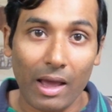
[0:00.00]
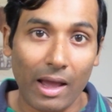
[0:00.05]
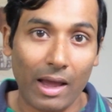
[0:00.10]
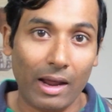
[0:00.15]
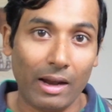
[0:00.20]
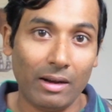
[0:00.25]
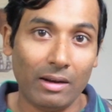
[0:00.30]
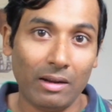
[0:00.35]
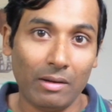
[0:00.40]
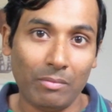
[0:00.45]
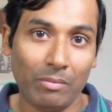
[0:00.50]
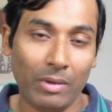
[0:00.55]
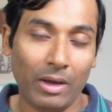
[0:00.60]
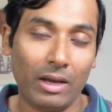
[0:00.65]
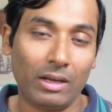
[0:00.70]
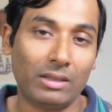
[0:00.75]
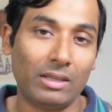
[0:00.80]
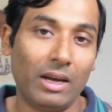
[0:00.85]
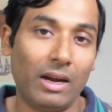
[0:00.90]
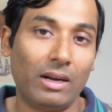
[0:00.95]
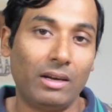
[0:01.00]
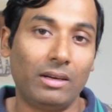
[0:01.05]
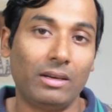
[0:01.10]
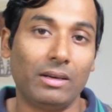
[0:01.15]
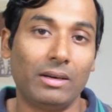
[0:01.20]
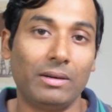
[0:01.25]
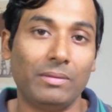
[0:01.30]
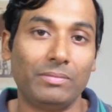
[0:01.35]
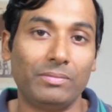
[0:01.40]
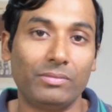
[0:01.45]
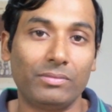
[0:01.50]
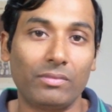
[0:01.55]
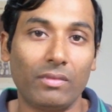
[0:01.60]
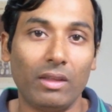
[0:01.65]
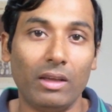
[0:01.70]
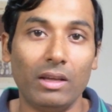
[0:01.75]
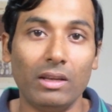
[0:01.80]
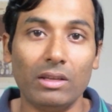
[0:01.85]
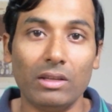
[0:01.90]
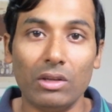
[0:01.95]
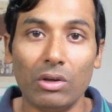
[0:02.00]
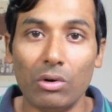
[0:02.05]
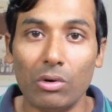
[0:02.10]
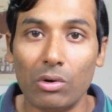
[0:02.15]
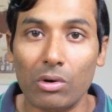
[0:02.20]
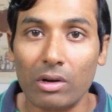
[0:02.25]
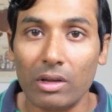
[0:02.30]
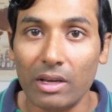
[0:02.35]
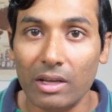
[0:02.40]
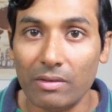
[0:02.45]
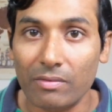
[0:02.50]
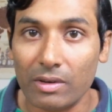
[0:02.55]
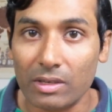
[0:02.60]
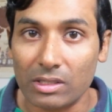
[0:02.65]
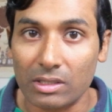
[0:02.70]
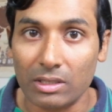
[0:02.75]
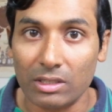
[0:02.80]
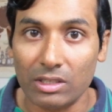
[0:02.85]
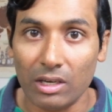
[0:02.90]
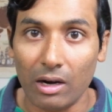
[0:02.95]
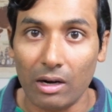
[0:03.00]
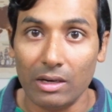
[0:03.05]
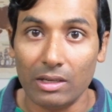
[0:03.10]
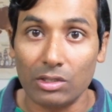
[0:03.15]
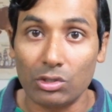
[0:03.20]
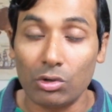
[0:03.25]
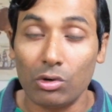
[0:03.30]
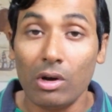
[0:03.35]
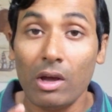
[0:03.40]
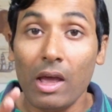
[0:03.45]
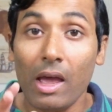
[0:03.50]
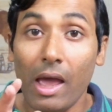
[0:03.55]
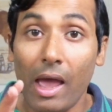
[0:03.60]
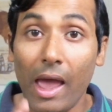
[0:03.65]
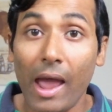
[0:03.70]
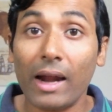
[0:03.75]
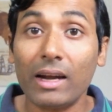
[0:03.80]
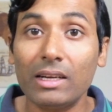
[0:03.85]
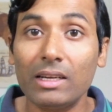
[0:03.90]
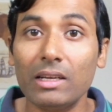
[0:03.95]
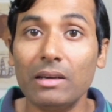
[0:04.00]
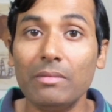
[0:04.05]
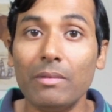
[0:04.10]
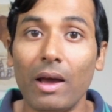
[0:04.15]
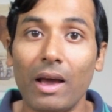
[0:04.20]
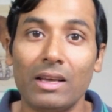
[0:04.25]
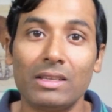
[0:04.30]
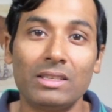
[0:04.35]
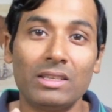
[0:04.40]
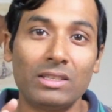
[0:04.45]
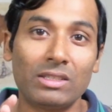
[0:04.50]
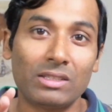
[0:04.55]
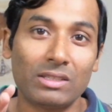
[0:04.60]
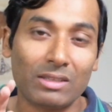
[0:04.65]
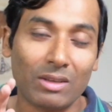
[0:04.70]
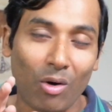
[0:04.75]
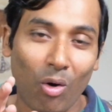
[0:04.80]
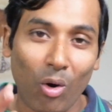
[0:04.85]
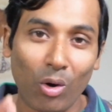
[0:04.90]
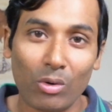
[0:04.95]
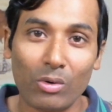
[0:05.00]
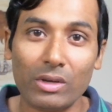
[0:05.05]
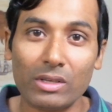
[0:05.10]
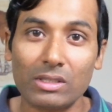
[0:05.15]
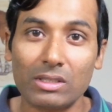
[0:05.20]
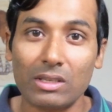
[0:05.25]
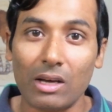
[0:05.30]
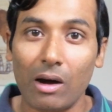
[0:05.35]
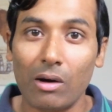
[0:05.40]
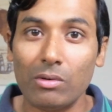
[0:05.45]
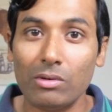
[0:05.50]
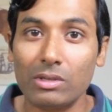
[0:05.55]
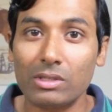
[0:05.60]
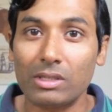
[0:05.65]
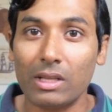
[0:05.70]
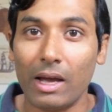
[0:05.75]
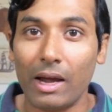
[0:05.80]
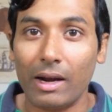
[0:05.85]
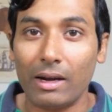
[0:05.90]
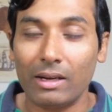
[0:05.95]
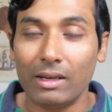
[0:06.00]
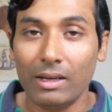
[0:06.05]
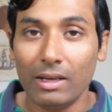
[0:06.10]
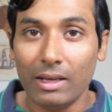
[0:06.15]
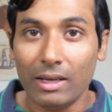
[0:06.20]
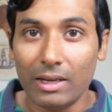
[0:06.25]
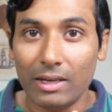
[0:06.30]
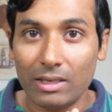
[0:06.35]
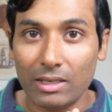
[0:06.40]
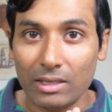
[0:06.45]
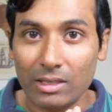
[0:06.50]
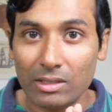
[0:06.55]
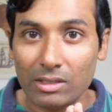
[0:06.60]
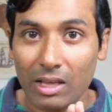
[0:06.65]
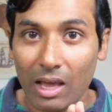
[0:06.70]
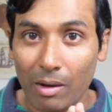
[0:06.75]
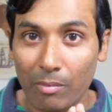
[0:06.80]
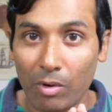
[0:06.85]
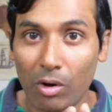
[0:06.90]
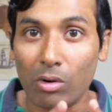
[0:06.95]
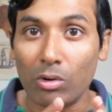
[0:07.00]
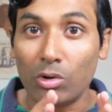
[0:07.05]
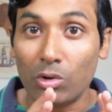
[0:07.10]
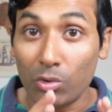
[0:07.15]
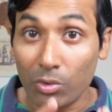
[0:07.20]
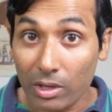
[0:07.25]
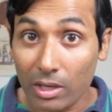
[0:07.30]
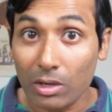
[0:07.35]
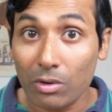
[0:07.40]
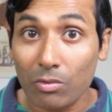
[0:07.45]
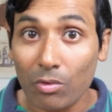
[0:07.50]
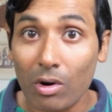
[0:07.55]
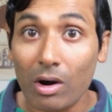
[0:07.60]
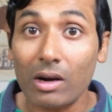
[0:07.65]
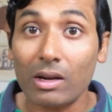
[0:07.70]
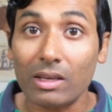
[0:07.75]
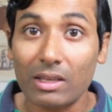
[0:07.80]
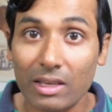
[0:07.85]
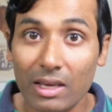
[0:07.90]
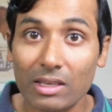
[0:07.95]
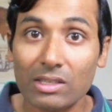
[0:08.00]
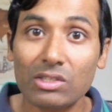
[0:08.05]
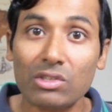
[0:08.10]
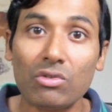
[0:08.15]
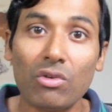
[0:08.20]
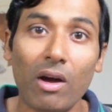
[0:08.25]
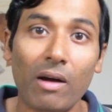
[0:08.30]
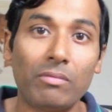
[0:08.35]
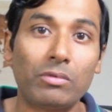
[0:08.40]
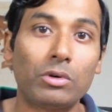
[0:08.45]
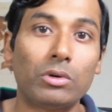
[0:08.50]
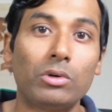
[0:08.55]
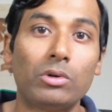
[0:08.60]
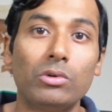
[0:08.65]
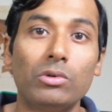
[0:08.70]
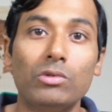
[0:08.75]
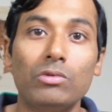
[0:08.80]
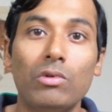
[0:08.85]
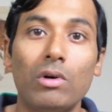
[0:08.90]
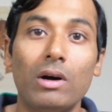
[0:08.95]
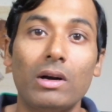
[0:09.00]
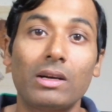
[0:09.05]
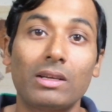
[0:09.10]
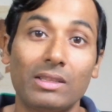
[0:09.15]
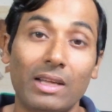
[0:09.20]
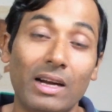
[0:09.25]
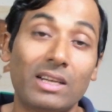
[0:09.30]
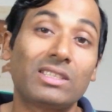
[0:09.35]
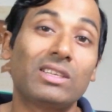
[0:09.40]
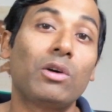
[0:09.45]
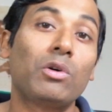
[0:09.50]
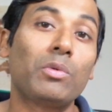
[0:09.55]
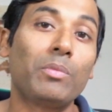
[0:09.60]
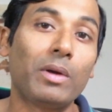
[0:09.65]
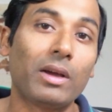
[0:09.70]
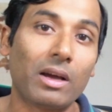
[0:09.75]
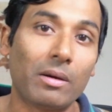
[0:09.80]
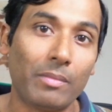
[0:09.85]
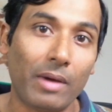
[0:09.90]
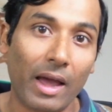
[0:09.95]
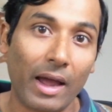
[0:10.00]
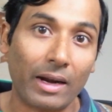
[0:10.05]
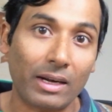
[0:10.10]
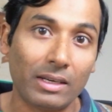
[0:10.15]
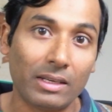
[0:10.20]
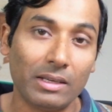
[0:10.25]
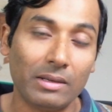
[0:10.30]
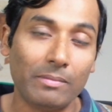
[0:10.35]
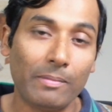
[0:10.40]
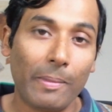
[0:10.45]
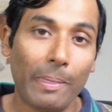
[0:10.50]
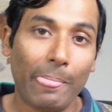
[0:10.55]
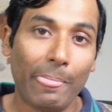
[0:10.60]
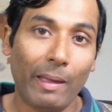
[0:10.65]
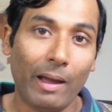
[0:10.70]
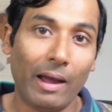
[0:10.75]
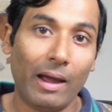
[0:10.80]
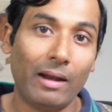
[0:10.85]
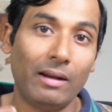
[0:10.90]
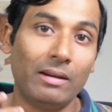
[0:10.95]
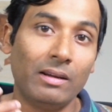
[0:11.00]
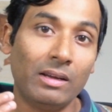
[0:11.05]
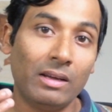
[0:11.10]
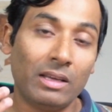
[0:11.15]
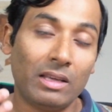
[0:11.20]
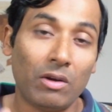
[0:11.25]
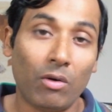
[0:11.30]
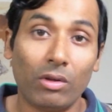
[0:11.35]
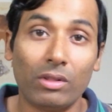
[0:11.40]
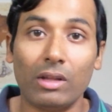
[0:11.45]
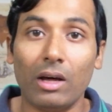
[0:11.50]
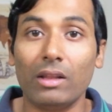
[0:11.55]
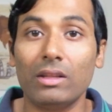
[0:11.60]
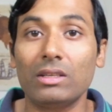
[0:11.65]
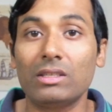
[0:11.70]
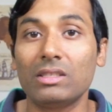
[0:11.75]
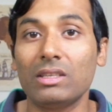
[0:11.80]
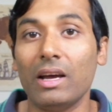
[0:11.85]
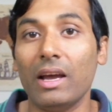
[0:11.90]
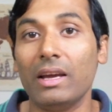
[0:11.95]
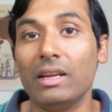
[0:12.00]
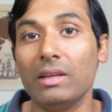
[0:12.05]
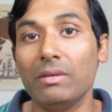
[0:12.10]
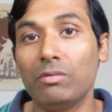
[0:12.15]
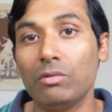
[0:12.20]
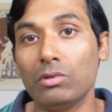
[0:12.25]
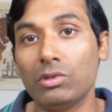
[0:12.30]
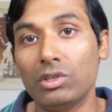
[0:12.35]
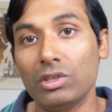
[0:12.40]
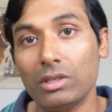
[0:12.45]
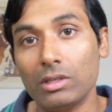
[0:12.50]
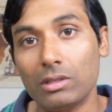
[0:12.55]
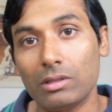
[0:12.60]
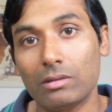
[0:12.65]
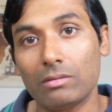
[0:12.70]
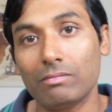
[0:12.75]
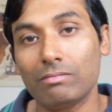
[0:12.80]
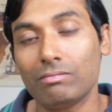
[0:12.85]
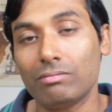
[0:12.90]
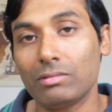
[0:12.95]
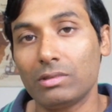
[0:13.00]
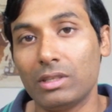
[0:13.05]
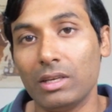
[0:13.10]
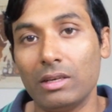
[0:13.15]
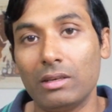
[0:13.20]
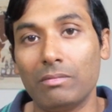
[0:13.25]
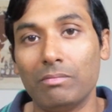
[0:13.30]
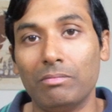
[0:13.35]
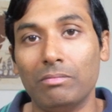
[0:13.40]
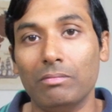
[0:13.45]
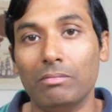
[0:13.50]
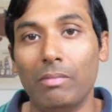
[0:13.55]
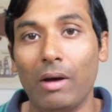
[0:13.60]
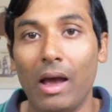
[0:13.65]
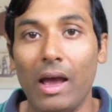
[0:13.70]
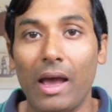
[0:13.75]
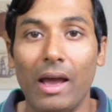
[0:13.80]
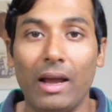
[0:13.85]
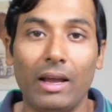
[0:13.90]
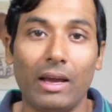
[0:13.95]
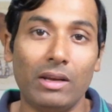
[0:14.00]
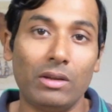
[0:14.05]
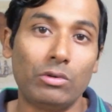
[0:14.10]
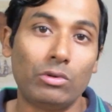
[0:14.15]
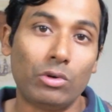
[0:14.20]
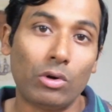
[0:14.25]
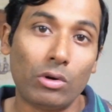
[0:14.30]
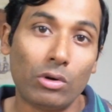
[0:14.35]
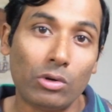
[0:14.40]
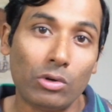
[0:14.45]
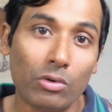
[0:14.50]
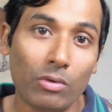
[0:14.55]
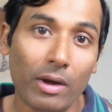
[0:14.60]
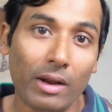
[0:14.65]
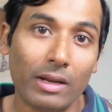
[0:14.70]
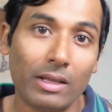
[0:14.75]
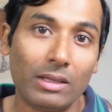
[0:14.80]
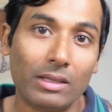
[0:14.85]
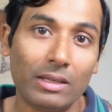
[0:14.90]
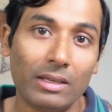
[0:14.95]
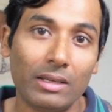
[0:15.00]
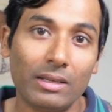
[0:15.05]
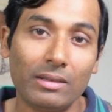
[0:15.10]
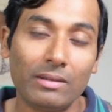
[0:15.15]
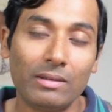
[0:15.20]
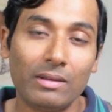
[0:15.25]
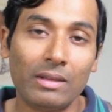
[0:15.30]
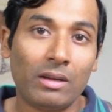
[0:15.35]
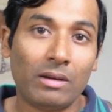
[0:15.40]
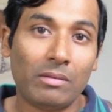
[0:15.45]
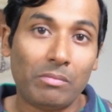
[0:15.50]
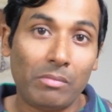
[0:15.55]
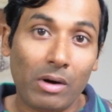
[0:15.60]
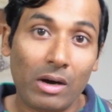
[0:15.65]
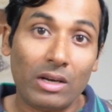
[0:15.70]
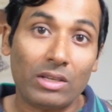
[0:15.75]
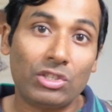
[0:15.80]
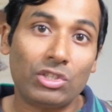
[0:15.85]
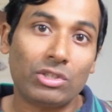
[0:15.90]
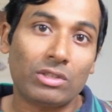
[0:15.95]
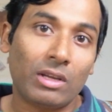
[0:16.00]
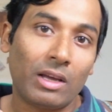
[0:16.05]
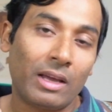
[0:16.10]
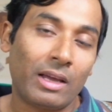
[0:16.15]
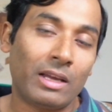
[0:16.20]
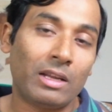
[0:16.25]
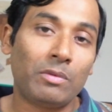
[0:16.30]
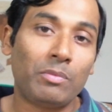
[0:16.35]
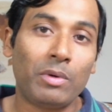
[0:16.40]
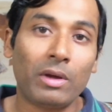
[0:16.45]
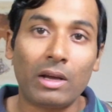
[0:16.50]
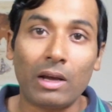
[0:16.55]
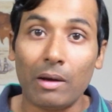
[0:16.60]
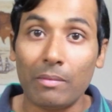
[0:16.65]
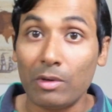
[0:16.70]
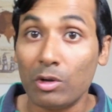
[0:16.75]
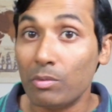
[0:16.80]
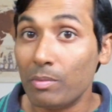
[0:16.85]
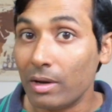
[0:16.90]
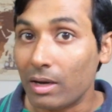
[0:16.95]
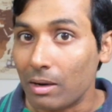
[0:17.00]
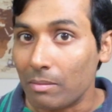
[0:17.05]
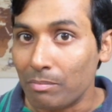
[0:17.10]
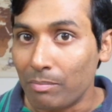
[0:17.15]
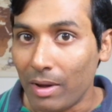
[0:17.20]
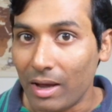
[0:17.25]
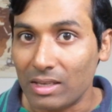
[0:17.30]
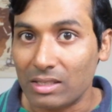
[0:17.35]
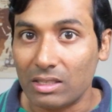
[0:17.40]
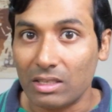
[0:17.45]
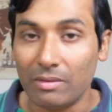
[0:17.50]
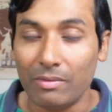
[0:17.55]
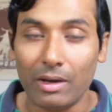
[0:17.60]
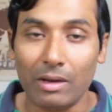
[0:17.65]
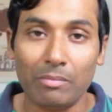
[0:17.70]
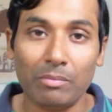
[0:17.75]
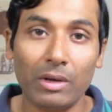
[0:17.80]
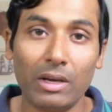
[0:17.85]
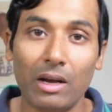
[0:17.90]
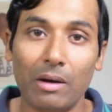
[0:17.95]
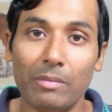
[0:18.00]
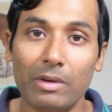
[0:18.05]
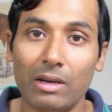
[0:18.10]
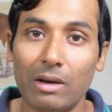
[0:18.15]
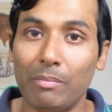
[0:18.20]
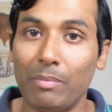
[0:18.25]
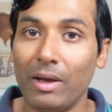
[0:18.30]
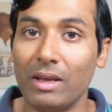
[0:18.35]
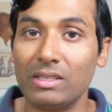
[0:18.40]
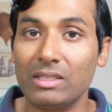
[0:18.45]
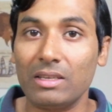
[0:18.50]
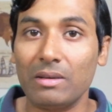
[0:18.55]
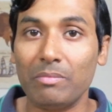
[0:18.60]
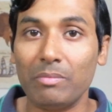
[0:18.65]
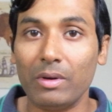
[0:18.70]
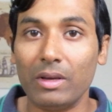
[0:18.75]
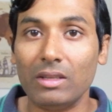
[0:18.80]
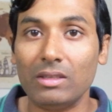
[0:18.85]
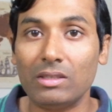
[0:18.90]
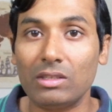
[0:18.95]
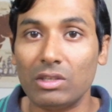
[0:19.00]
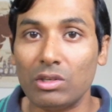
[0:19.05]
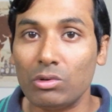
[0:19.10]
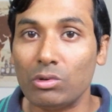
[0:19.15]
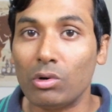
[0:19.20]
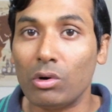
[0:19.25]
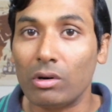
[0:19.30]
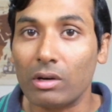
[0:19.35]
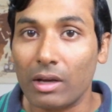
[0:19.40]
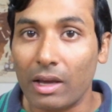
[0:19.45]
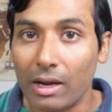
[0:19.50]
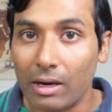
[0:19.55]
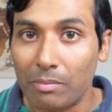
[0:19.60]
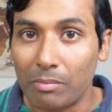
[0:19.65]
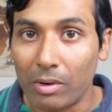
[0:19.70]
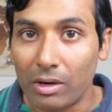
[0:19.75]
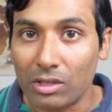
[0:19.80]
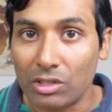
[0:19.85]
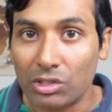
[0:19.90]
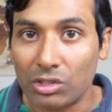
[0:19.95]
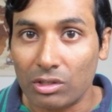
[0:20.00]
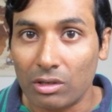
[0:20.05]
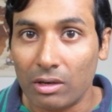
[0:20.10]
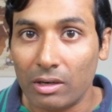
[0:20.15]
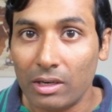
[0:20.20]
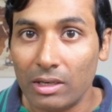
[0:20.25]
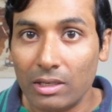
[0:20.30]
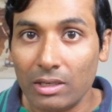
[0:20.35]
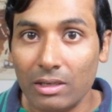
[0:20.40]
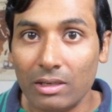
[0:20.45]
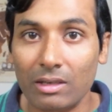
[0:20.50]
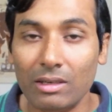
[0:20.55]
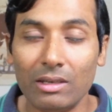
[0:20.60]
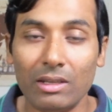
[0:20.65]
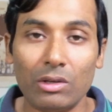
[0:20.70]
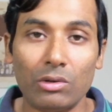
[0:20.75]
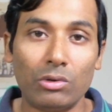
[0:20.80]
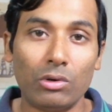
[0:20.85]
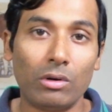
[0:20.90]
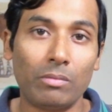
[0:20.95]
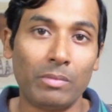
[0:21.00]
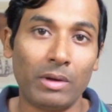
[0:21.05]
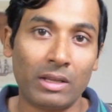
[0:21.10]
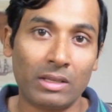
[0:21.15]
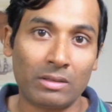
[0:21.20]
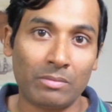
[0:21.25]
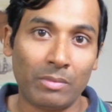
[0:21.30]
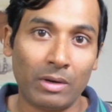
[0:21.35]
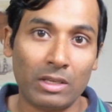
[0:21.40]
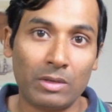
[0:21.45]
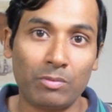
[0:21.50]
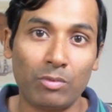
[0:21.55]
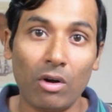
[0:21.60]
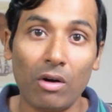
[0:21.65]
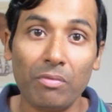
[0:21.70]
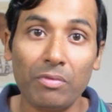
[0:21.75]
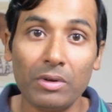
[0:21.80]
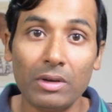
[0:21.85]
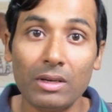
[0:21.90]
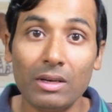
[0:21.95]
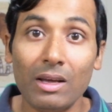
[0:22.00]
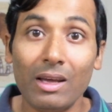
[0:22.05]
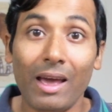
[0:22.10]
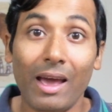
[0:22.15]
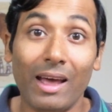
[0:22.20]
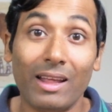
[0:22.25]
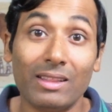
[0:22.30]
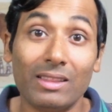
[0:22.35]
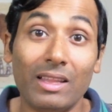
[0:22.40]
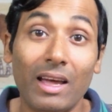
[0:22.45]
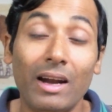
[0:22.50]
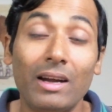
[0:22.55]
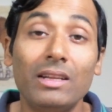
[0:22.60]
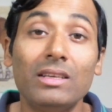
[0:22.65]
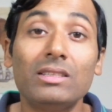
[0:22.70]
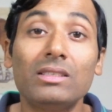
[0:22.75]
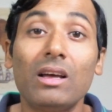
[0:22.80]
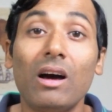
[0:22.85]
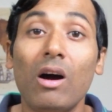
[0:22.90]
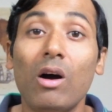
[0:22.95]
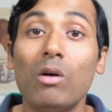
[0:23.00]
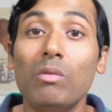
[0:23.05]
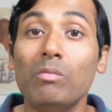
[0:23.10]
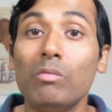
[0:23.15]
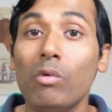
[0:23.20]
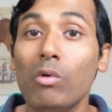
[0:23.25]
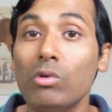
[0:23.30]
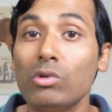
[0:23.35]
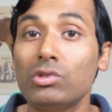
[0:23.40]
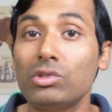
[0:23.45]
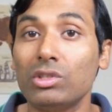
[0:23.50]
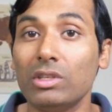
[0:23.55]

and make that in your investing journey. So active, as is always sounds, that it is about doing work. Yes, you have to do work, that's how you become active. And on the other side, if you just sit back and you don't do anything much, you become passive, and becoming a passive means you don't get much return, you don't make much profit, and that is how most